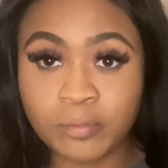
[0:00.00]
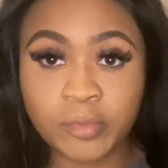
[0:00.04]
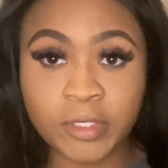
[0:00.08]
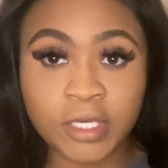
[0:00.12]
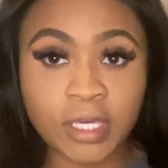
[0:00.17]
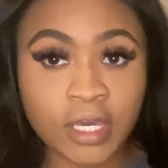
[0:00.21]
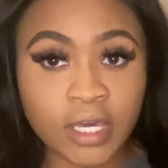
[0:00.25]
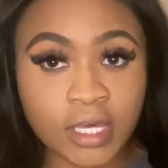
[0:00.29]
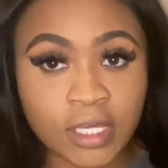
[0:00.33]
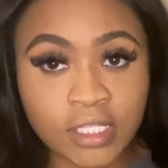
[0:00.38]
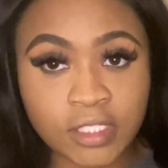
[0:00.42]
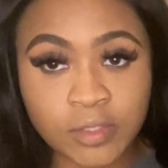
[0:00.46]

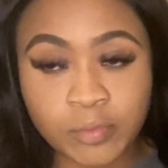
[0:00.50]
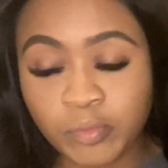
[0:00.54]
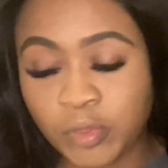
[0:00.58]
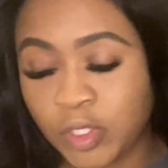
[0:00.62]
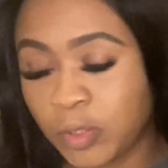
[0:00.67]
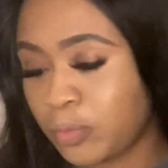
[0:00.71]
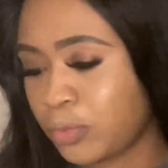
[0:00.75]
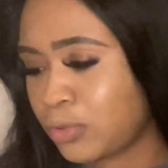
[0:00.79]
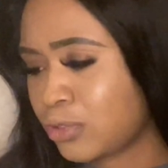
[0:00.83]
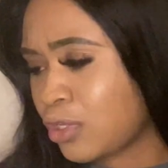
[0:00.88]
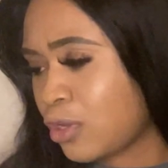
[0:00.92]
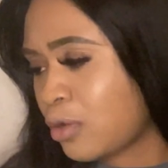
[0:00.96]
because
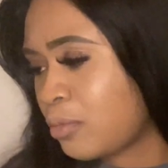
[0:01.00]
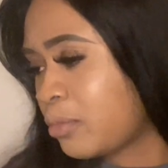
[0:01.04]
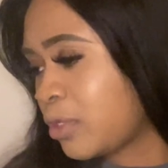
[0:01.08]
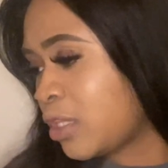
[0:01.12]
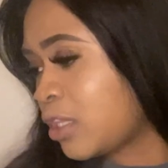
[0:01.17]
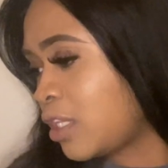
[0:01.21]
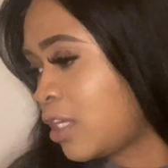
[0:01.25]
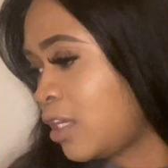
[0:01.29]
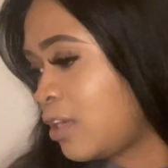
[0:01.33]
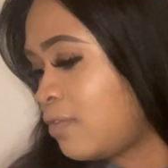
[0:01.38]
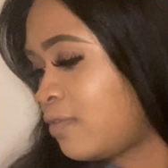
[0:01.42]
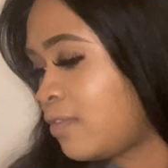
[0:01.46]
people don't
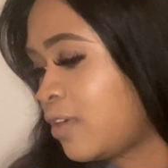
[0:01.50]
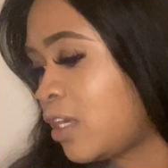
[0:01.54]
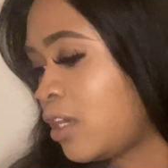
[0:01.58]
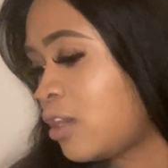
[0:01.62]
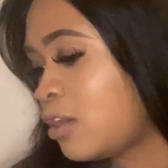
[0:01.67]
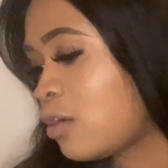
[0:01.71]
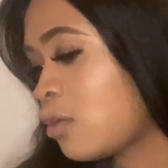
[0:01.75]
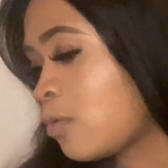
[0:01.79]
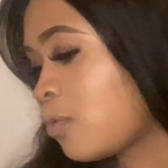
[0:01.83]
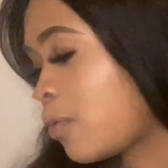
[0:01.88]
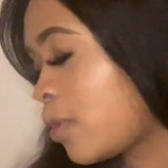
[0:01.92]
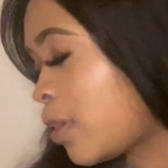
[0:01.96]
believe
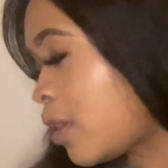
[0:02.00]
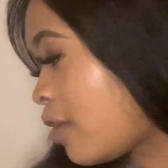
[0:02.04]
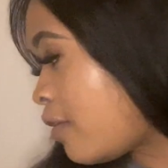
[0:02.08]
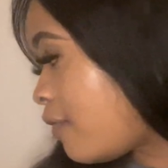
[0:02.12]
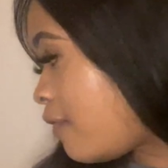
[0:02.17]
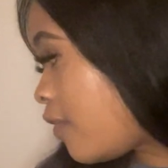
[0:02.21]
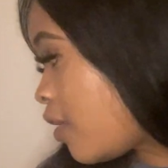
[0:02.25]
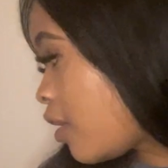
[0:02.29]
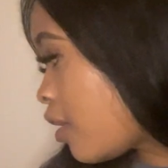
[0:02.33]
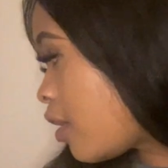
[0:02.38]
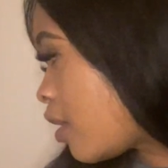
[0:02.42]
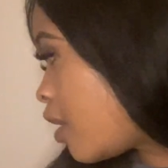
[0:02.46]
it or
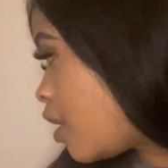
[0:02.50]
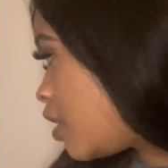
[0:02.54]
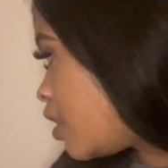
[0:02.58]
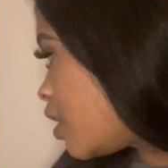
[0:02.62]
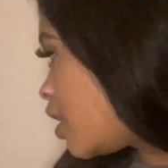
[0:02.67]
whatever, and